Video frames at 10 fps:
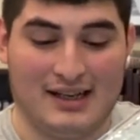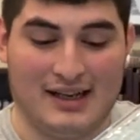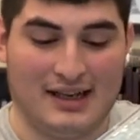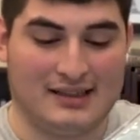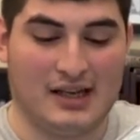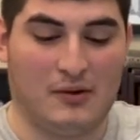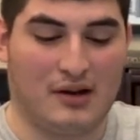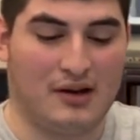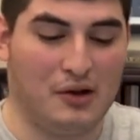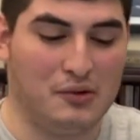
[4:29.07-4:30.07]
until it
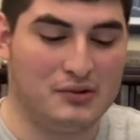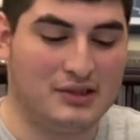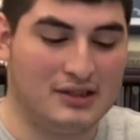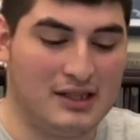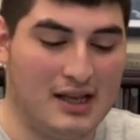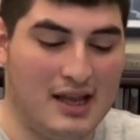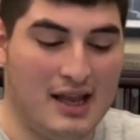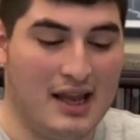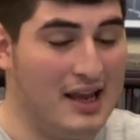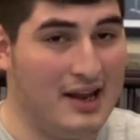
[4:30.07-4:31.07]
goes
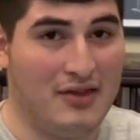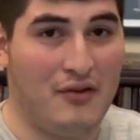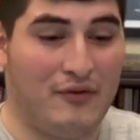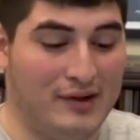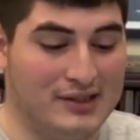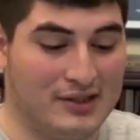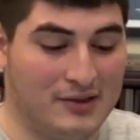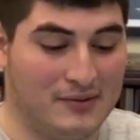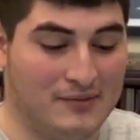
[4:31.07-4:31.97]
in the freezer.